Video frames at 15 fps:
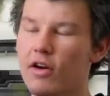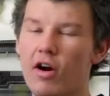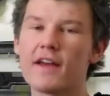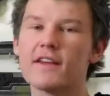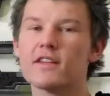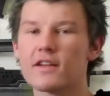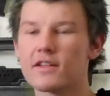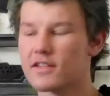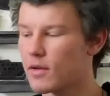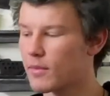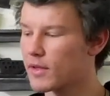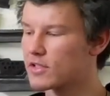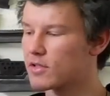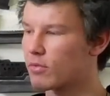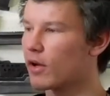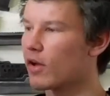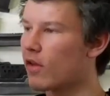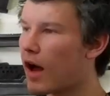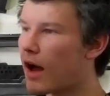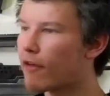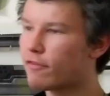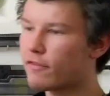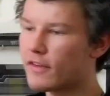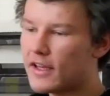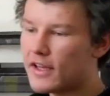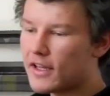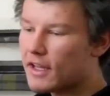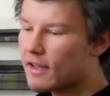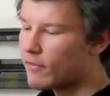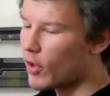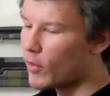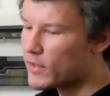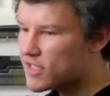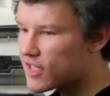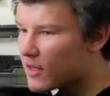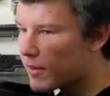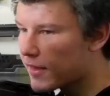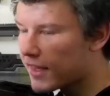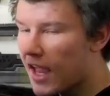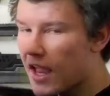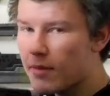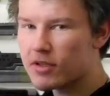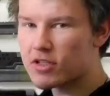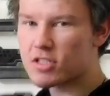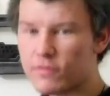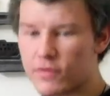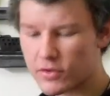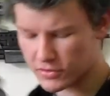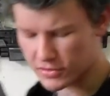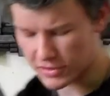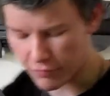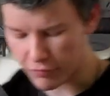their ideas coming into real life. Even though we see them in the game, it just feels